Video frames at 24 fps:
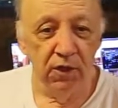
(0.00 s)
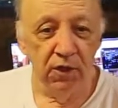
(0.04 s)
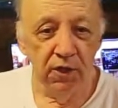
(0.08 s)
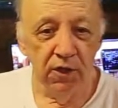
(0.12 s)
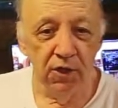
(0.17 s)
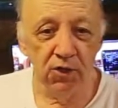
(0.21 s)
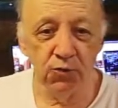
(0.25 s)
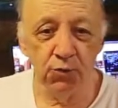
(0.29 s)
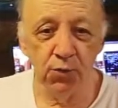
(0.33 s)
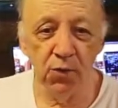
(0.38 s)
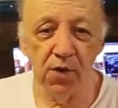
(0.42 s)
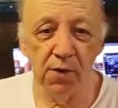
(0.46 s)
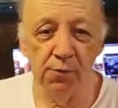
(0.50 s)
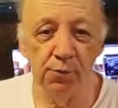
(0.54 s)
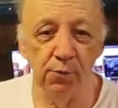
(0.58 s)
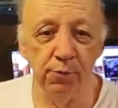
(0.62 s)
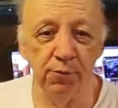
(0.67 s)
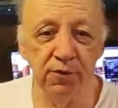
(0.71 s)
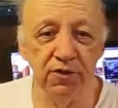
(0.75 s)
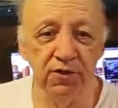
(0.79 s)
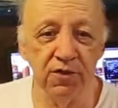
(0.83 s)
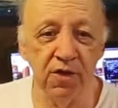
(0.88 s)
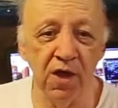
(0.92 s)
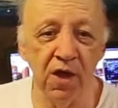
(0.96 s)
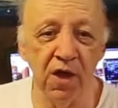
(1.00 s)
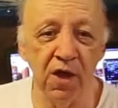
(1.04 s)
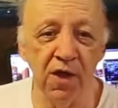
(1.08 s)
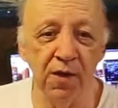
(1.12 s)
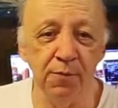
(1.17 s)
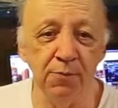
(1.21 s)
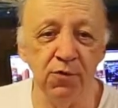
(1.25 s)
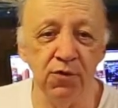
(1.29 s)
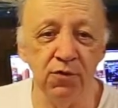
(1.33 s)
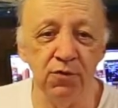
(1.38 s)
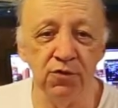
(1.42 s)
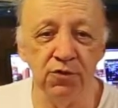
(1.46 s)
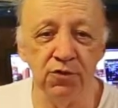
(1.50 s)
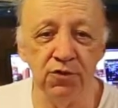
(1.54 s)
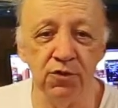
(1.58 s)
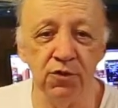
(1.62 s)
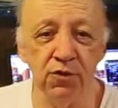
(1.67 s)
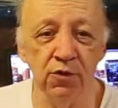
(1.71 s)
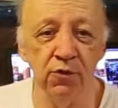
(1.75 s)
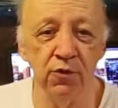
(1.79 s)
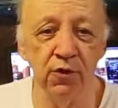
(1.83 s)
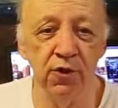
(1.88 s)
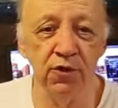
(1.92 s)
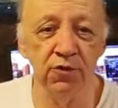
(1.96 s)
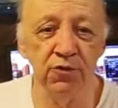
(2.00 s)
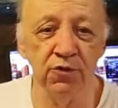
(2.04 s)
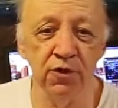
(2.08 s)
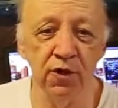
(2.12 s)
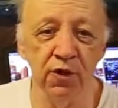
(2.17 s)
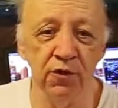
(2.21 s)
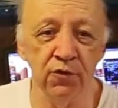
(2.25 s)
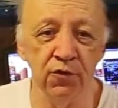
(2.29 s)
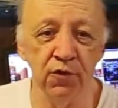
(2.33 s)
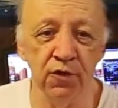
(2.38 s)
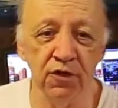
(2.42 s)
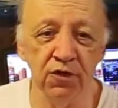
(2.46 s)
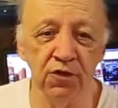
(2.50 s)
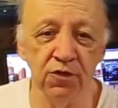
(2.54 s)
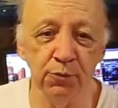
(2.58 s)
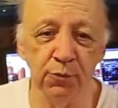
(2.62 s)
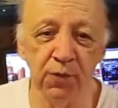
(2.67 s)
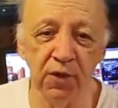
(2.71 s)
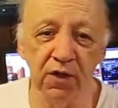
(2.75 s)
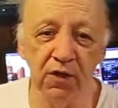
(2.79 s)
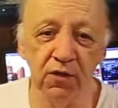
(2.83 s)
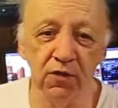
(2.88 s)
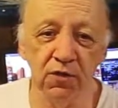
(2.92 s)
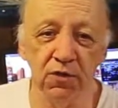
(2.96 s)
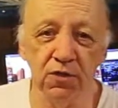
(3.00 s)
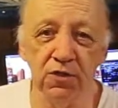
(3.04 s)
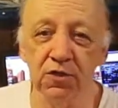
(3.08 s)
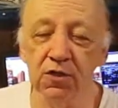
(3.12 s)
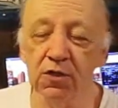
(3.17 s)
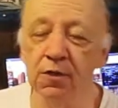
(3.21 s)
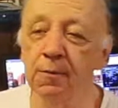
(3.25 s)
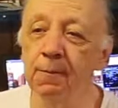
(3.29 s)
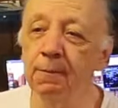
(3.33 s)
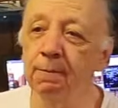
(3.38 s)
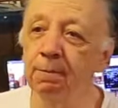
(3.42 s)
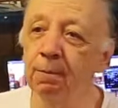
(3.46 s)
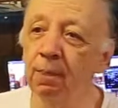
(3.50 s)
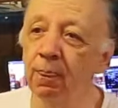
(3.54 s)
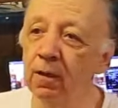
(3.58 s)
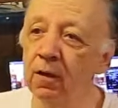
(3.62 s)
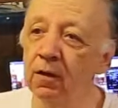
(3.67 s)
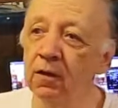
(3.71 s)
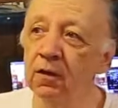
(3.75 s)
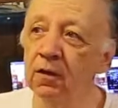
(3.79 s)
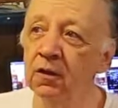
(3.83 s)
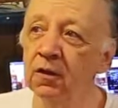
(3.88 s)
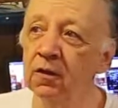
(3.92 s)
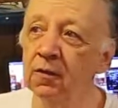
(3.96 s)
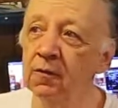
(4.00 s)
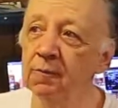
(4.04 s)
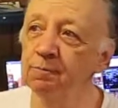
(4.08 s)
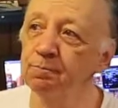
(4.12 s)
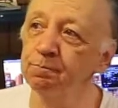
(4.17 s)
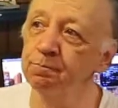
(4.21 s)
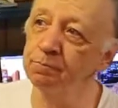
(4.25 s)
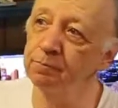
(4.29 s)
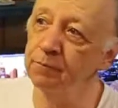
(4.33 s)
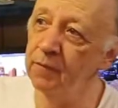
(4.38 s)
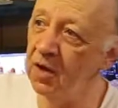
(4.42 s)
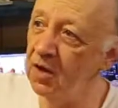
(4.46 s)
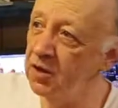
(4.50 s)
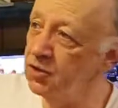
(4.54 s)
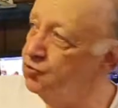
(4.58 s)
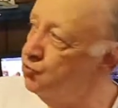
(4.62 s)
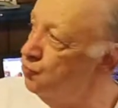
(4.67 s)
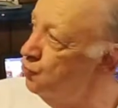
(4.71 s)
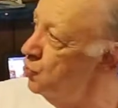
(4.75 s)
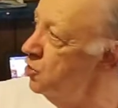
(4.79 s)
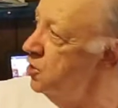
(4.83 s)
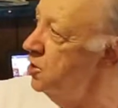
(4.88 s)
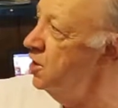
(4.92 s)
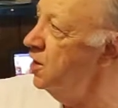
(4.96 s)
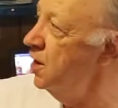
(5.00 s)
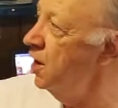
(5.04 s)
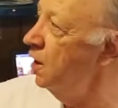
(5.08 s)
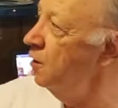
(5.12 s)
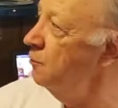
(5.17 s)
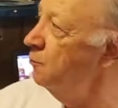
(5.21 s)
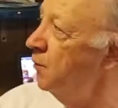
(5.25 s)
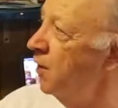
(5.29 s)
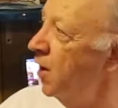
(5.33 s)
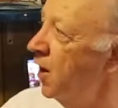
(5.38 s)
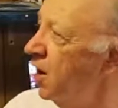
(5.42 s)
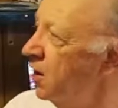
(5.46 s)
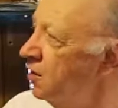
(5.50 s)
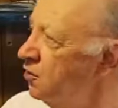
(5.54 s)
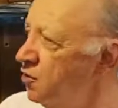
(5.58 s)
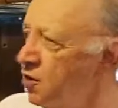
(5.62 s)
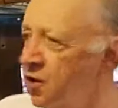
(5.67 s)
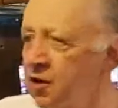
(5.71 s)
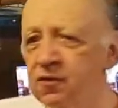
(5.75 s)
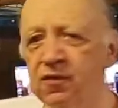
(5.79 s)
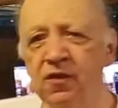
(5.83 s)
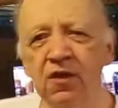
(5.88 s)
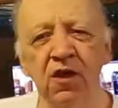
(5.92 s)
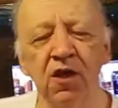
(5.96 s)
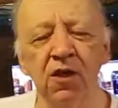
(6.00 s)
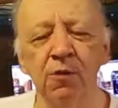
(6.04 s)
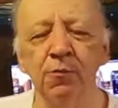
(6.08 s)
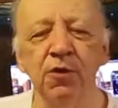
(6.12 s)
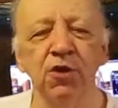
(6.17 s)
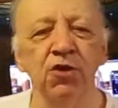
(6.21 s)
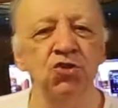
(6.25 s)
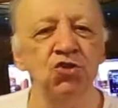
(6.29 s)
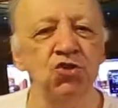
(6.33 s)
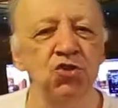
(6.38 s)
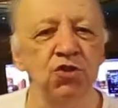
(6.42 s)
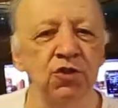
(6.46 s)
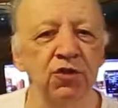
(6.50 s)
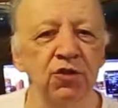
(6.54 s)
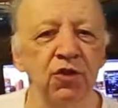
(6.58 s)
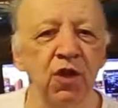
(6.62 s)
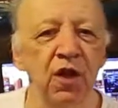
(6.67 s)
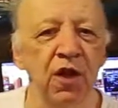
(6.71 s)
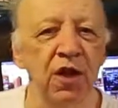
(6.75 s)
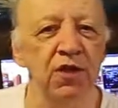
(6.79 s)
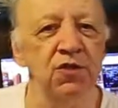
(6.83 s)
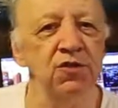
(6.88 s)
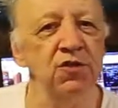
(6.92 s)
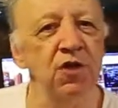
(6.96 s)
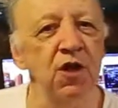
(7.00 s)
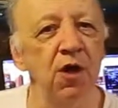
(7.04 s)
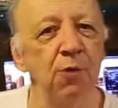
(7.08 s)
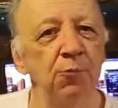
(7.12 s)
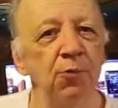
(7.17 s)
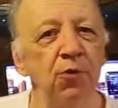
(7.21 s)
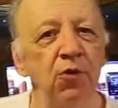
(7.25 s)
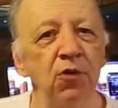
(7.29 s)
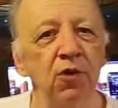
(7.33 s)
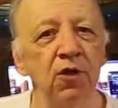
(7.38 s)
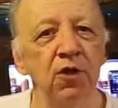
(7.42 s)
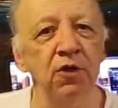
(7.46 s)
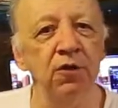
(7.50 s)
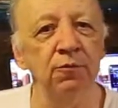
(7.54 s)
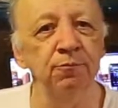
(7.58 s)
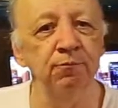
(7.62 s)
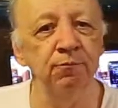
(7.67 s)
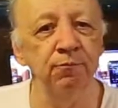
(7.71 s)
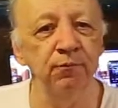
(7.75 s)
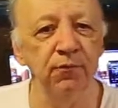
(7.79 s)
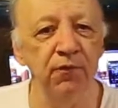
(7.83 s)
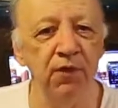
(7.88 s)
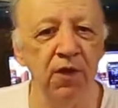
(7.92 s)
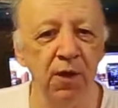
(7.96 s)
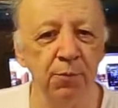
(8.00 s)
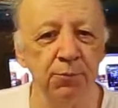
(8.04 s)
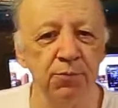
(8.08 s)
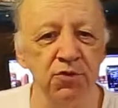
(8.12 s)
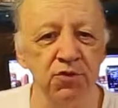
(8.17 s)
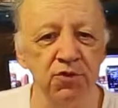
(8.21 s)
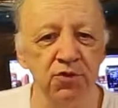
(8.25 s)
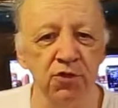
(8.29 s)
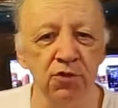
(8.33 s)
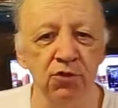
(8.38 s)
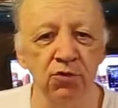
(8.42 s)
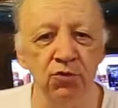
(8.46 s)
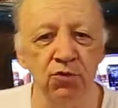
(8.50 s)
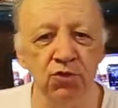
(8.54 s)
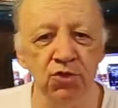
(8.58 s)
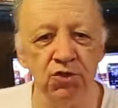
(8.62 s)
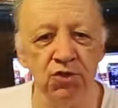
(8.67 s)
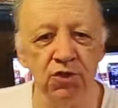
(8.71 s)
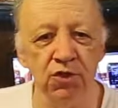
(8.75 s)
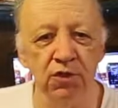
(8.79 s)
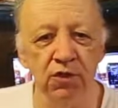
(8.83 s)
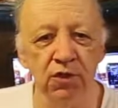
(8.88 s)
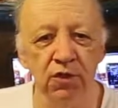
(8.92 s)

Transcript: it's probably time. So there's another expense. My tree out back that I think I mentioned in the last couple episodes,